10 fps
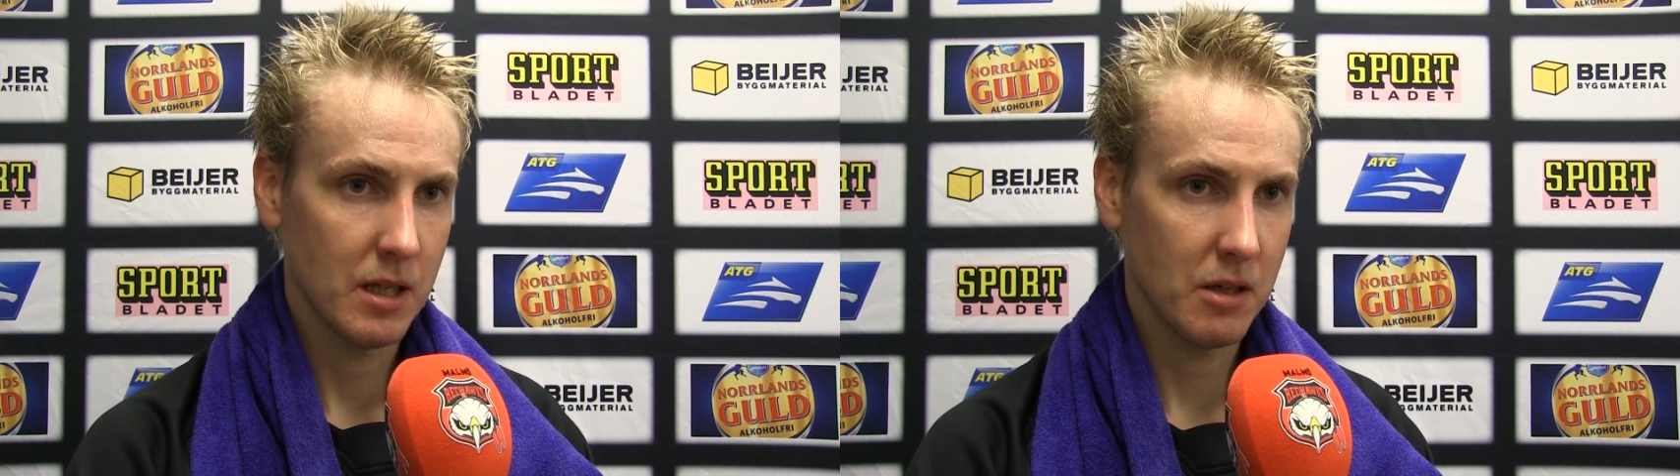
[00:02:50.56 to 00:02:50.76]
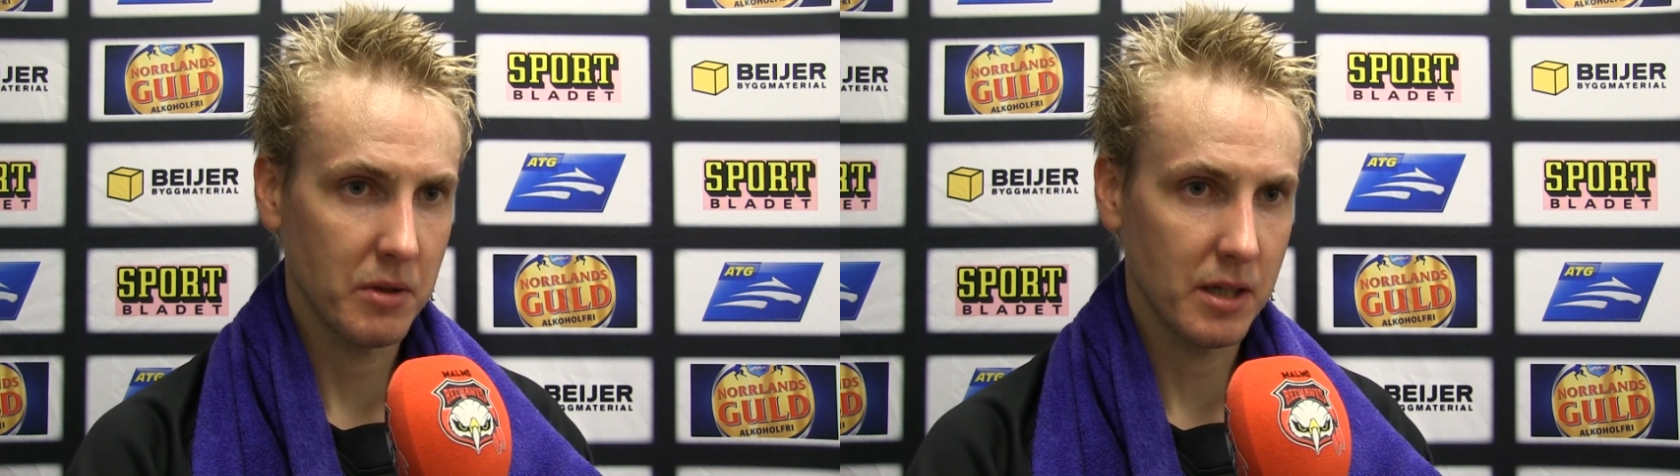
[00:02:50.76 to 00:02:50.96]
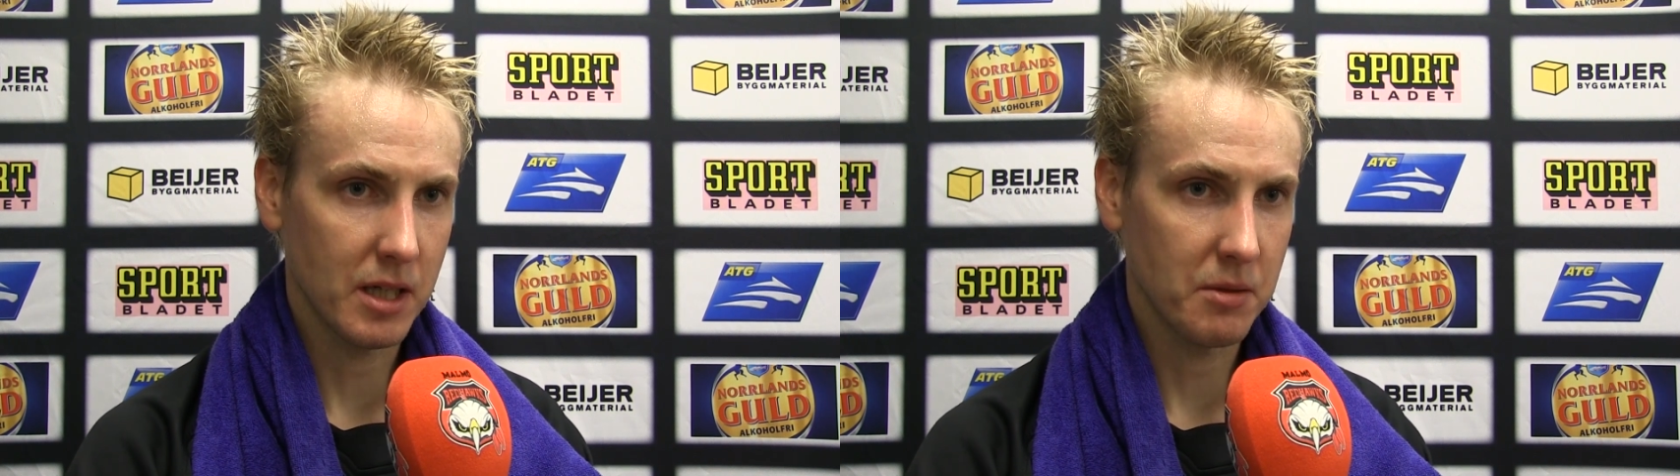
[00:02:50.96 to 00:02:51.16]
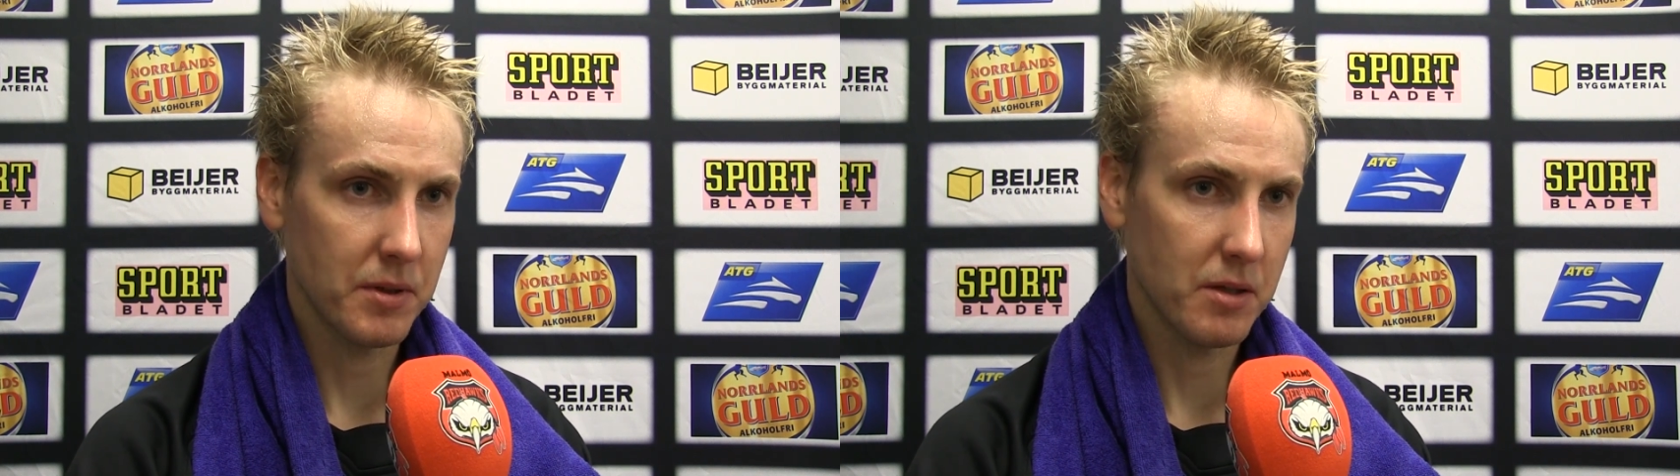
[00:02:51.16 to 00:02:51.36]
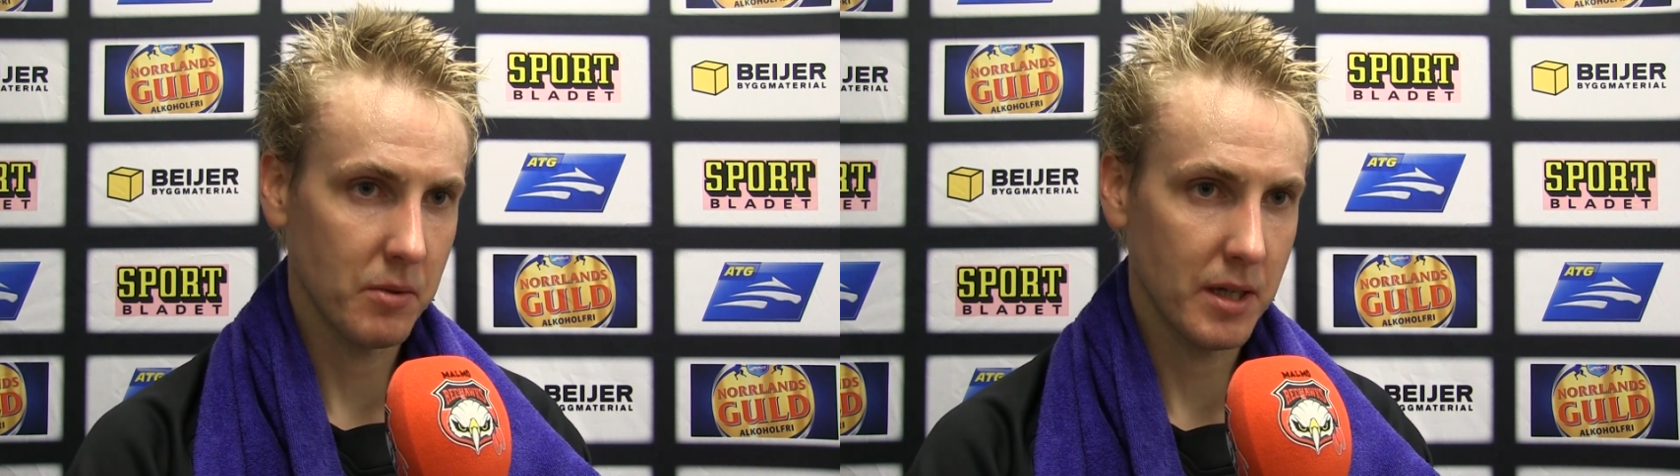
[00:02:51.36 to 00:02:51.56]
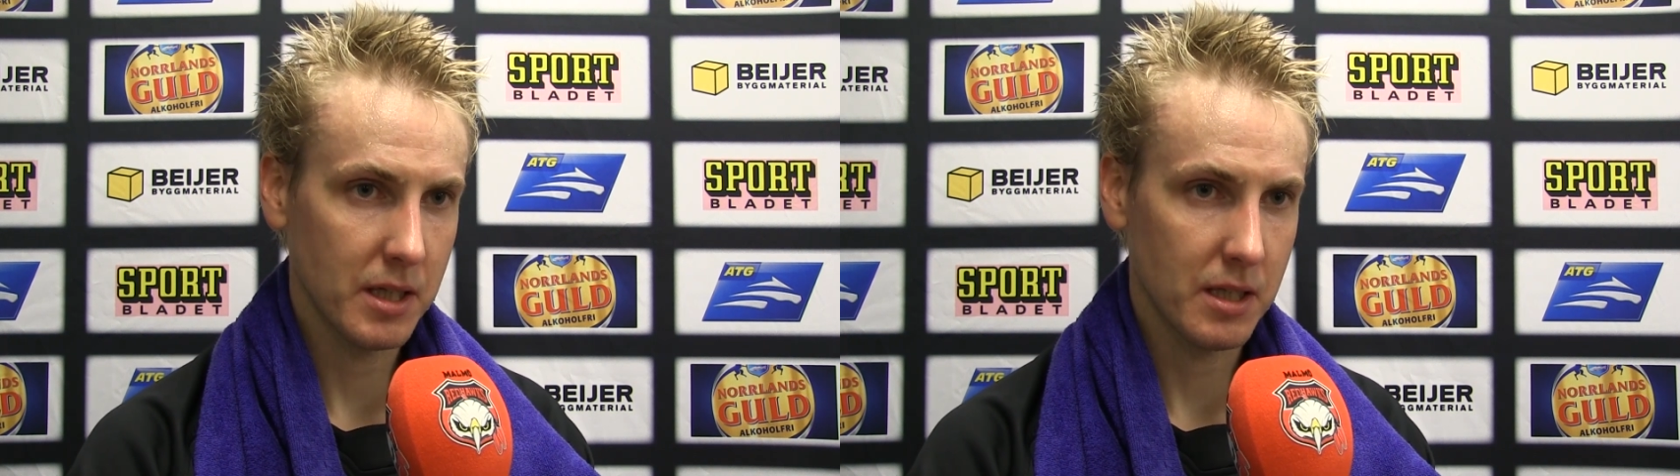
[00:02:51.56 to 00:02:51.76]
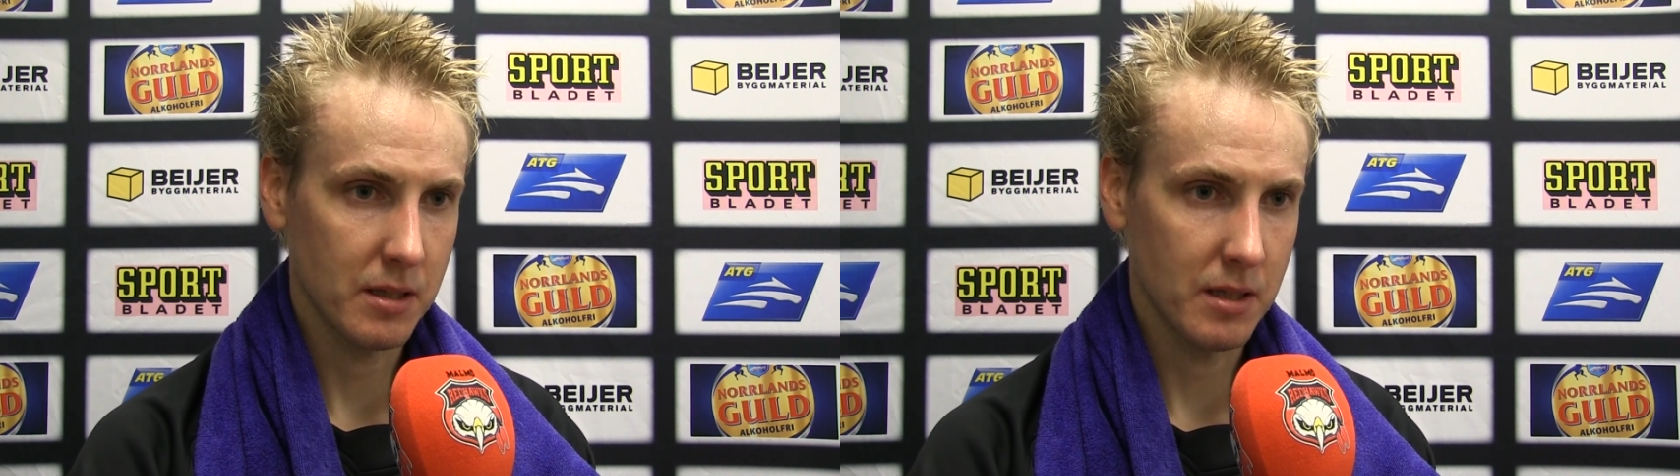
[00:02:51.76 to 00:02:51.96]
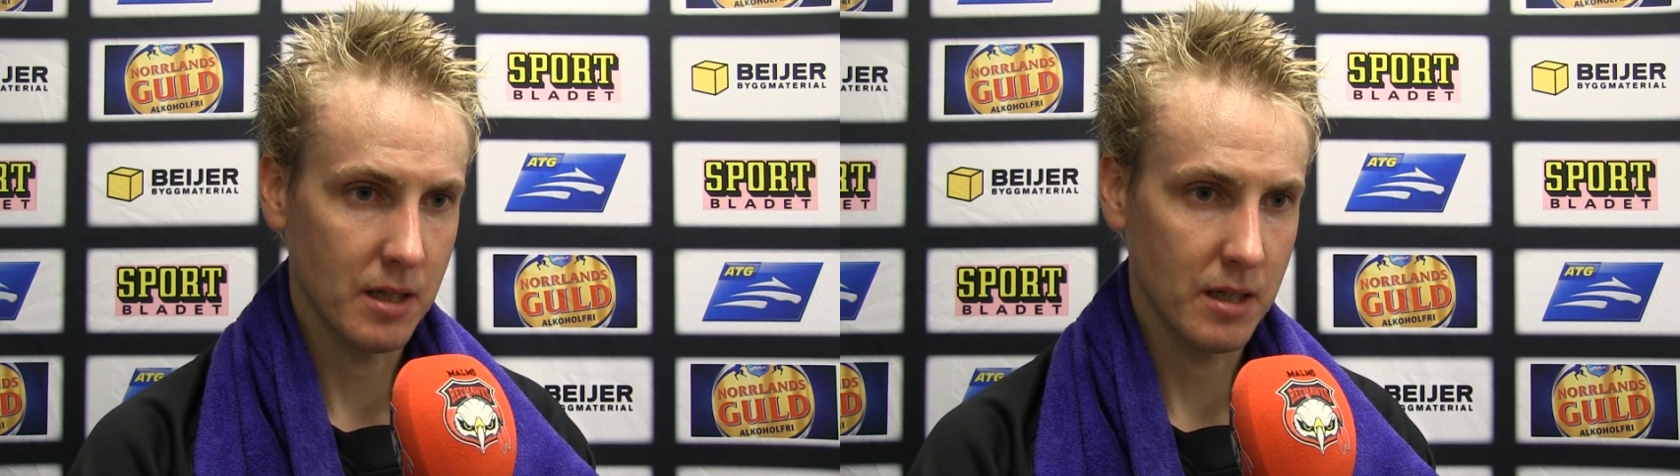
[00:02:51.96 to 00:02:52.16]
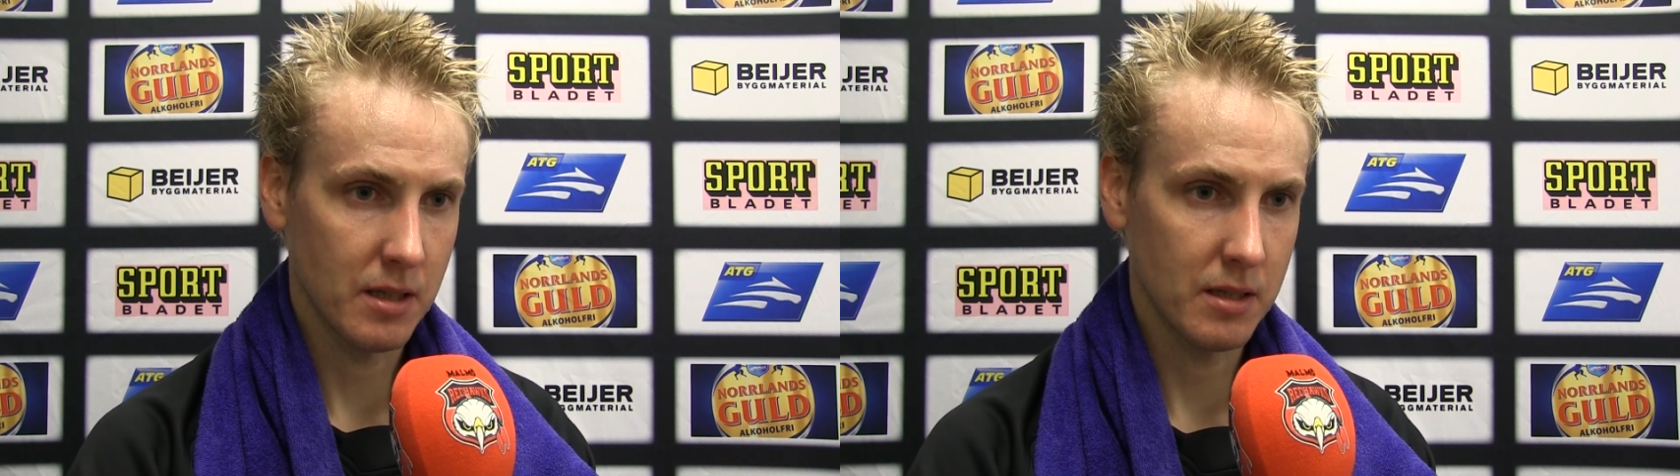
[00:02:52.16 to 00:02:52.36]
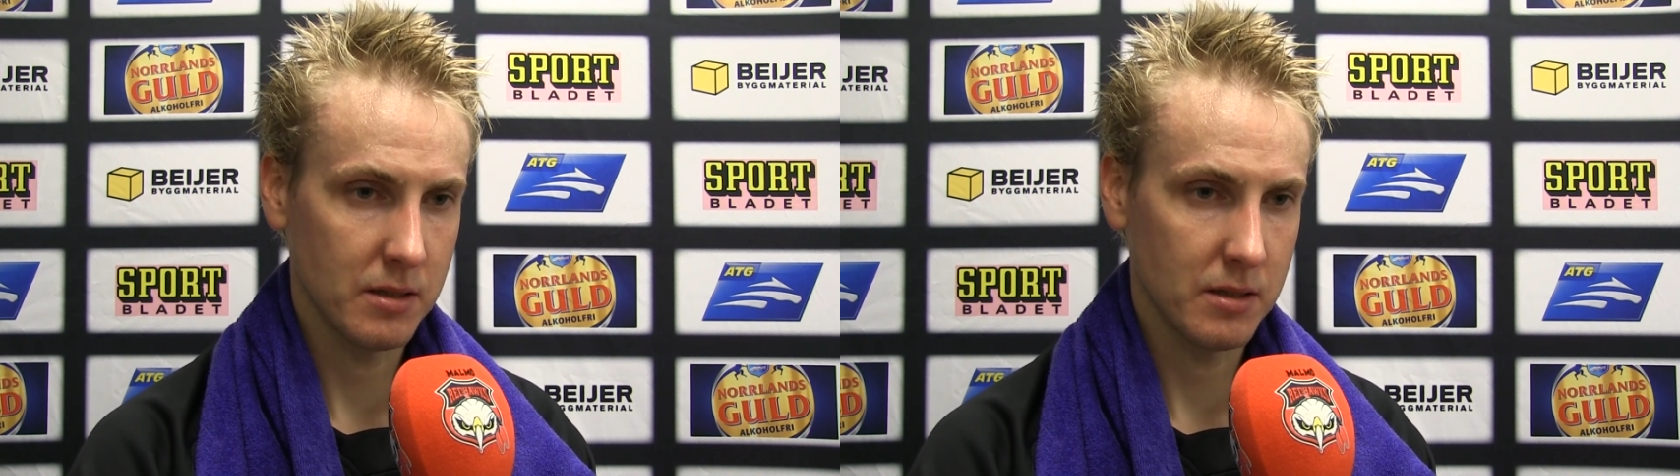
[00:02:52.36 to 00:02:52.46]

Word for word: that way, gotta be awake, and uh,